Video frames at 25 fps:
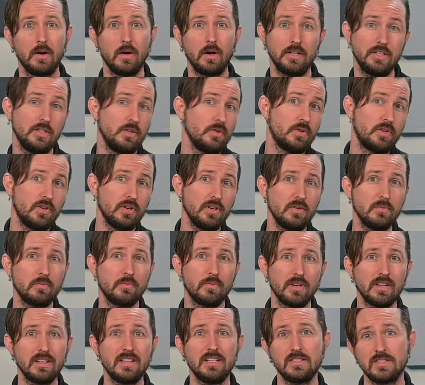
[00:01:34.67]
You couldn't
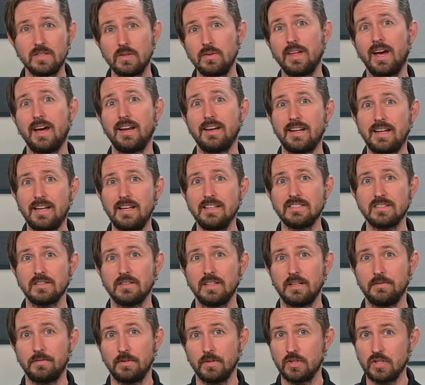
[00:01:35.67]
really do that easily
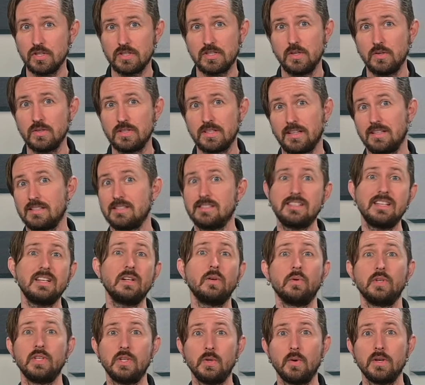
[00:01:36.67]
if you're just using a
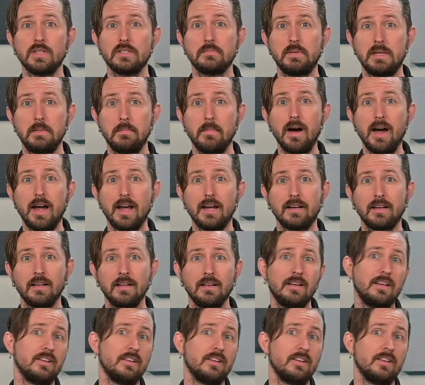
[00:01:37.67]
single USB mic.